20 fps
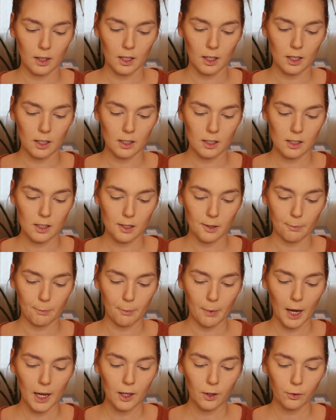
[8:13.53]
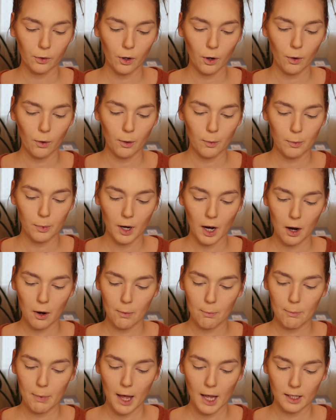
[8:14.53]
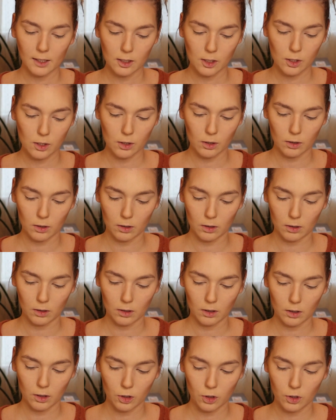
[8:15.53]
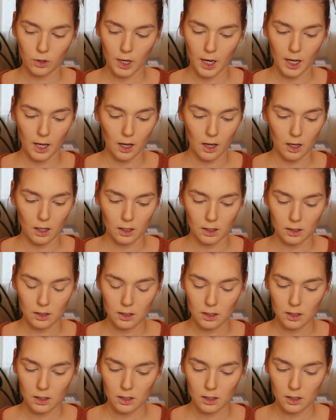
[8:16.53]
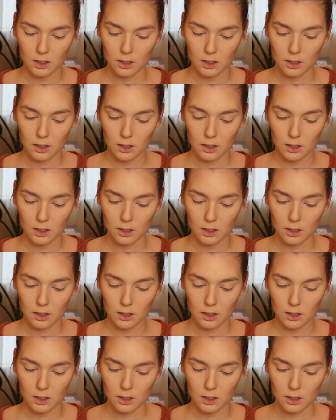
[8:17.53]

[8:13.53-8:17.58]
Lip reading: this micro brow pencil crayon